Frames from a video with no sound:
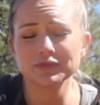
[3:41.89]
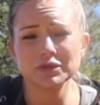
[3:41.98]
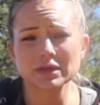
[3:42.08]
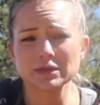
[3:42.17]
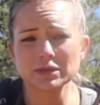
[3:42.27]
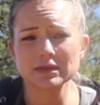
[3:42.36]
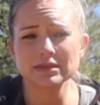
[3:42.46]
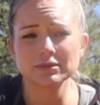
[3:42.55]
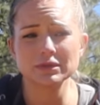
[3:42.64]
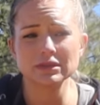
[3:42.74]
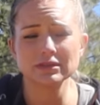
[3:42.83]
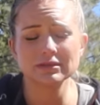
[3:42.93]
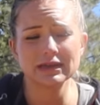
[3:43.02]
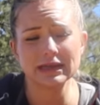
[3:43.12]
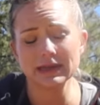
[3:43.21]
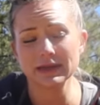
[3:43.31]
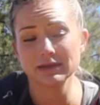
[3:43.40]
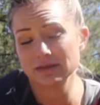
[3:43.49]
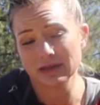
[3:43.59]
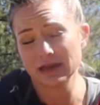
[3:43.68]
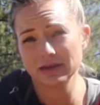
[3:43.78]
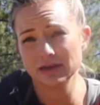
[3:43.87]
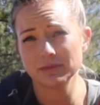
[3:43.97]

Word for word: You also have someone uh, on an